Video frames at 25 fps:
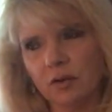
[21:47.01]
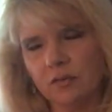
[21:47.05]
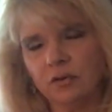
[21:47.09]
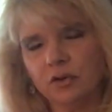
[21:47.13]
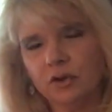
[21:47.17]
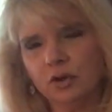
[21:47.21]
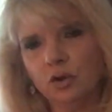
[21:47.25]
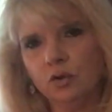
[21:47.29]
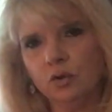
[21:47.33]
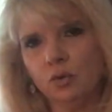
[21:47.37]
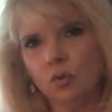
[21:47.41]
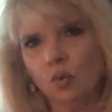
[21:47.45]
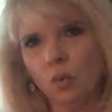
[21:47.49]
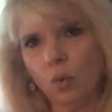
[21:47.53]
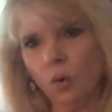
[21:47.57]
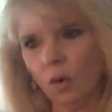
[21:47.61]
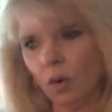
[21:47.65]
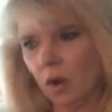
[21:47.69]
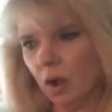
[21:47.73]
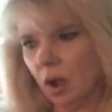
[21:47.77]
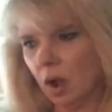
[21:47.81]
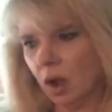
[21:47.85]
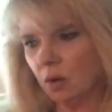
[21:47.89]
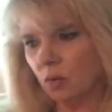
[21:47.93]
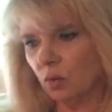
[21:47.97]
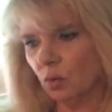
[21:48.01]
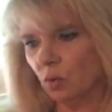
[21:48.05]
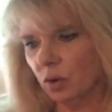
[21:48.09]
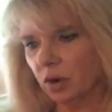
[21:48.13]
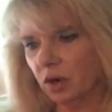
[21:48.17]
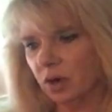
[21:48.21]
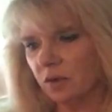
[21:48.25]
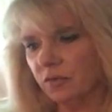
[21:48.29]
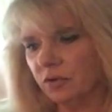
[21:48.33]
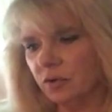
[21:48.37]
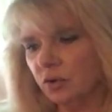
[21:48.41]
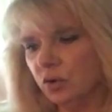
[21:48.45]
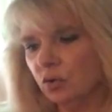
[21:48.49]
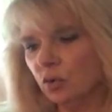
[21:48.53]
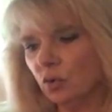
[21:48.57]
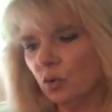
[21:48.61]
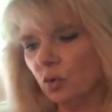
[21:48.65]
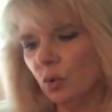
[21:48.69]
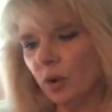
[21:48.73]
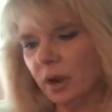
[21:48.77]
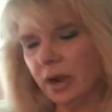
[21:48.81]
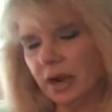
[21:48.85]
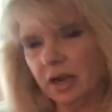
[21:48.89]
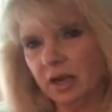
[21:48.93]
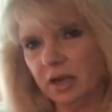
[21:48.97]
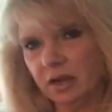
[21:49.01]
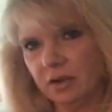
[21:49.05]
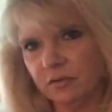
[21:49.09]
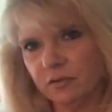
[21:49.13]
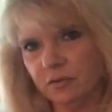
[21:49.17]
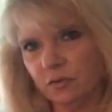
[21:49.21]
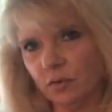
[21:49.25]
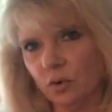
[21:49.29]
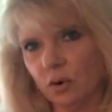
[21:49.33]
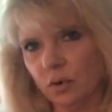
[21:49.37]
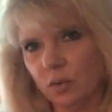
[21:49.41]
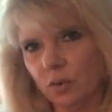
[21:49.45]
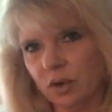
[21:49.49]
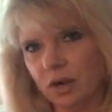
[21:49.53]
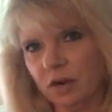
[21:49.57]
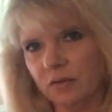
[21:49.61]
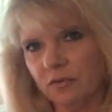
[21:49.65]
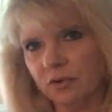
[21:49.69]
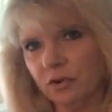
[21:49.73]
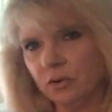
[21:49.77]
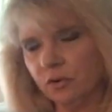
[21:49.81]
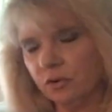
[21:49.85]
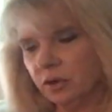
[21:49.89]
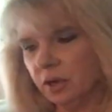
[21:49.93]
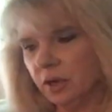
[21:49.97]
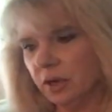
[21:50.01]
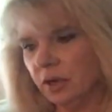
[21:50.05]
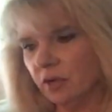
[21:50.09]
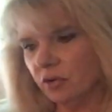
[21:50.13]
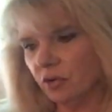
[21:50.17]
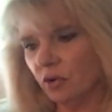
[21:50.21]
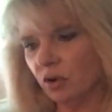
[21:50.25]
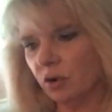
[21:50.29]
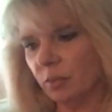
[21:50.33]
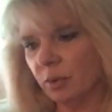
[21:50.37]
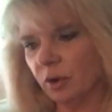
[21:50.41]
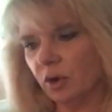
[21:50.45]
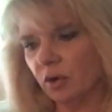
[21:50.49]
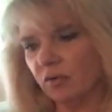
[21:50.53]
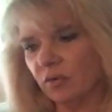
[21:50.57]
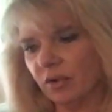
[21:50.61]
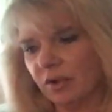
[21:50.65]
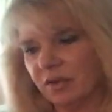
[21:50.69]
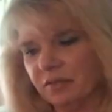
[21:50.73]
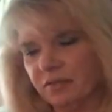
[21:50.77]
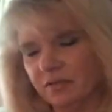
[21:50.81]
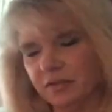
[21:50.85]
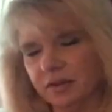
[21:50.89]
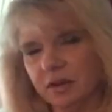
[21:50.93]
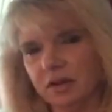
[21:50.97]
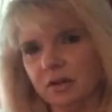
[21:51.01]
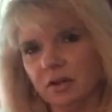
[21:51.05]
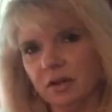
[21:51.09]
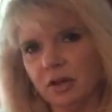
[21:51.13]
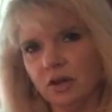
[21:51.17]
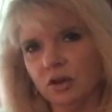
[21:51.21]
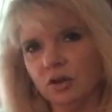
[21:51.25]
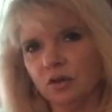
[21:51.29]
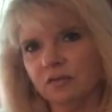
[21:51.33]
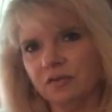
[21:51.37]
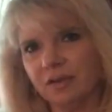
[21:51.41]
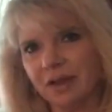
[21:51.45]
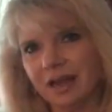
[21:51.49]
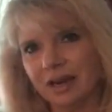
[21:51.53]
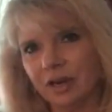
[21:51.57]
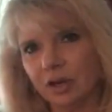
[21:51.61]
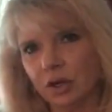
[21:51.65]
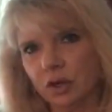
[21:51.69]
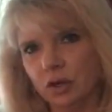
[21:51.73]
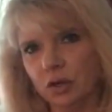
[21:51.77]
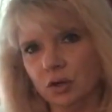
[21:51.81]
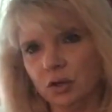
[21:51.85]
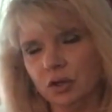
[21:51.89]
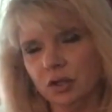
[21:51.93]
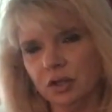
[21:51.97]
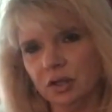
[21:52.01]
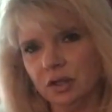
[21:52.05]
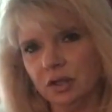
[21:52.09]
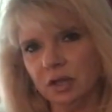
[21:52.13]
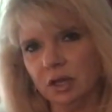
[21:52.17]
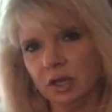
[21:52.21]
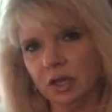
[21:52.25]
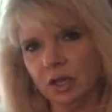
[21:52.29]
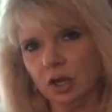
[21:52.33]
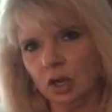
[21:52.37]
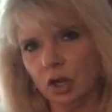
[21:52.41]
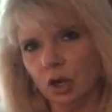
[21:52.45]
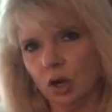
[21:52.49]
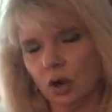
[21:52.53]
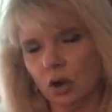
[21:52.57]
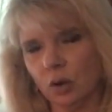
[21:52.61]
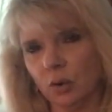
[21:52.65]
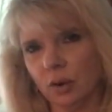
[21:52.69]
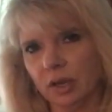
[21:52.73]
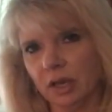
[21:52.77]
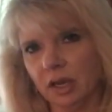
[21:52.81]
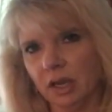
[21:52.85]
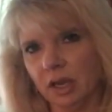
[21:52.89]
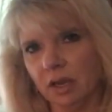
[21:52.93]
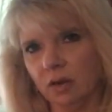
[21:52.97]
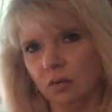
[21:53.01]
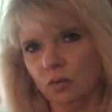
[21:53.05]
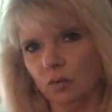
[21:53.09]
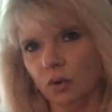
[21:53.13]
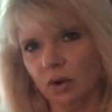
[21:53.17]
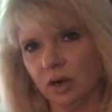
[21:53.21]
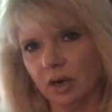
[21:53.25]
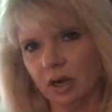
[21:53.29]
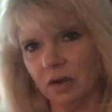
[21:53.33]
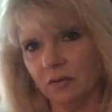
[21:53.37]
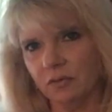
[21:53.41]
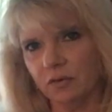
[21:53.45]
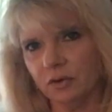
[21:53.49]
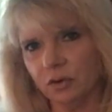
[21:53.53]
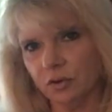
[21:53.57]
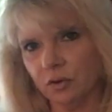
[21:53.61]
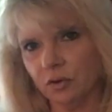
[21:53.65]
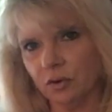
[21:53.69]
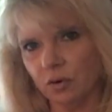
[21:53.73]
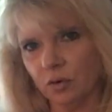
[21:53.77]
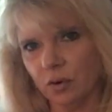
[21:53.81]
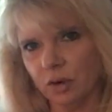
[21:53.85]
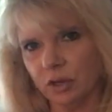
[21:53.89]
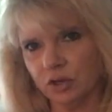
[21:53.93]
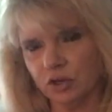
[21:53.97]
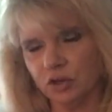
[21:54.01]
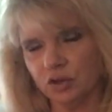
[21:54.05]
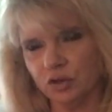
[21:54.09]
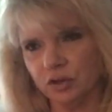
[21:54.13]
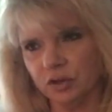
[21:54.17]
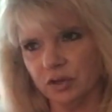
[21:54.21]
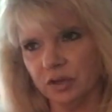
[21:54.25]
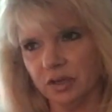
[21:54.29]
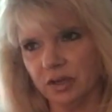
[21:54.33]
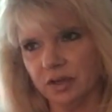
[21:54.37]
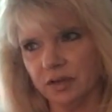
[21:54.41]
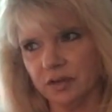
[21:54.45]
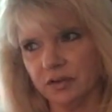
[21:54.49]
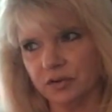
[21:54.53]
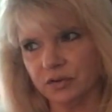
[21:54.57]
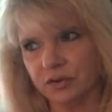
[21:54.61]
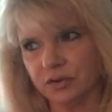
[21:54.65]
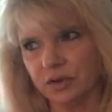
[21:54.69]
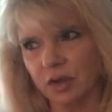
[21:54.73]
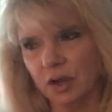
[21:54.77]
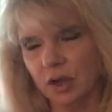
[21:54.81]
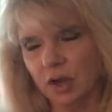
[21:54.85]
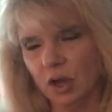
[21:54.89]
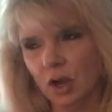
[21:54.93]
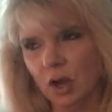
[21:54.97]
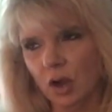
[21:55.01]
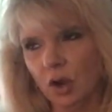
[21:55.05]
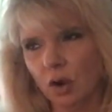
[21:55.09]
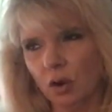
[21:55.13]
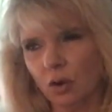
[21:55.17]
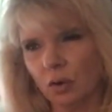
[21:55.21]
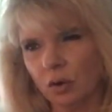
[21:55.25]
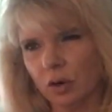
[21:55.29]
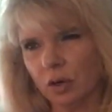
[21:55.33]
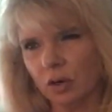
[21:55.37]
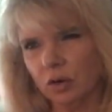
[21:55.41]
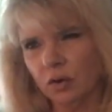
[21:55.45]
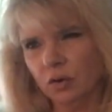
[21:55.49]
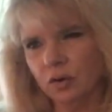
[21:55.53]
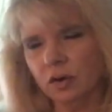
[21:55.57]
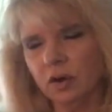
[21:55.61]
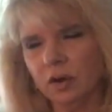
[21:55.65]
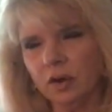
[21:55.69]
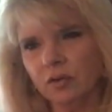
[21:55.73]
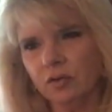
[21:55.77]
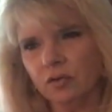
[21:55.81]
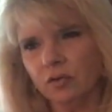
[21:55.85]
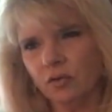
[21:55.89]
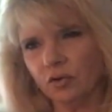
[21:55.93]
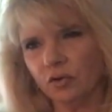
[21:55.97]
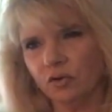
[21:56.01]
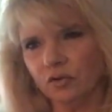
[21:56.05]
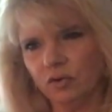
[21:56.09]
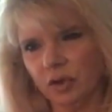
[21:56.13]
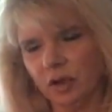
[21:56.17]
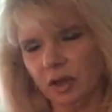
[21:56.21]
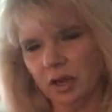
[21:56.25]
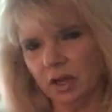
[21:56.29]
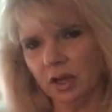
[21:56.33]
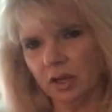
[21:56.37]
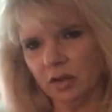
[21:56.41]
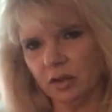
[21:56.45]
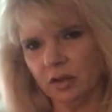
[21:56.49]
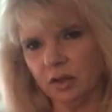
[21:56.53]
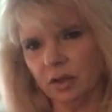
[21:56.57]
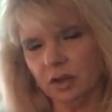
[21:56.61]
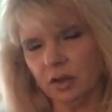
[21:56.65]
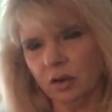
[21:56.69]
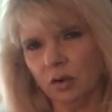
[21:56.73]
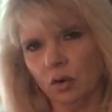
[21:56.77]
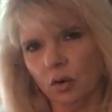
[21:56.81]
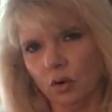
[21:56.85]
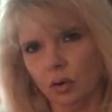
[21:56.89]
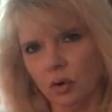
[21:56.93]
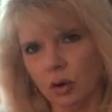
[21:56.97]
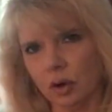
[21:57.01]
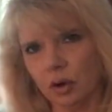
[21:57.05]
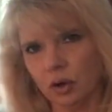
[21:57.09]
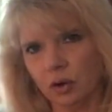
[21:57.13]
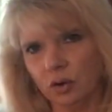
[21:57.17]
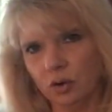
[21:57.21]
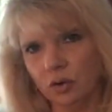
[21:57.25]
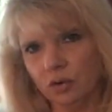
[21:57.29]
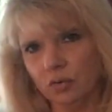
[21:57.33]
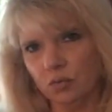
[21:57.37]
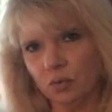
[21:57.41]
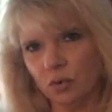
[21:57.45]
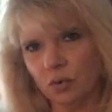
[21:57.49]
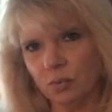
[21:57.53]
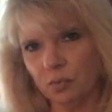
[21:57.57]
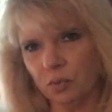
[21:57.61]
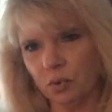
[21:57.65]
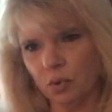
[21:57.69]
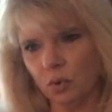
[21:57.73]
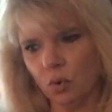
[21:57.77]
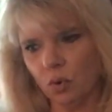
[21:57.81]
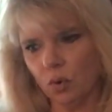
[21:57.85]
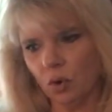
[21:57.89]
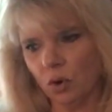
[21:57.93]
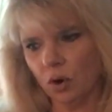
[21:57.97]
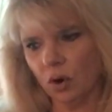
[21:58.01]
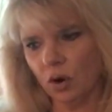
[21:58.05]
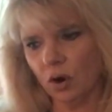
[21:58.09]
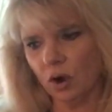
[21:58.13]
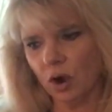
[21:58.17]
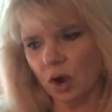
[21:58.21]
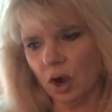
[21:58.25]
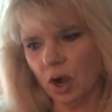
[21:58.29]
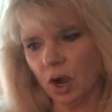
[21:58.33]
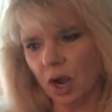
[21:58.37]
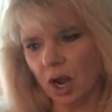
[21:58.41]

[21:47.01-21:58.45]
you want, whatever you're waiting for, whatever your needs are, because I feel like you've had a good thing going in whatever your question is, or a good understanding, or a good rapport,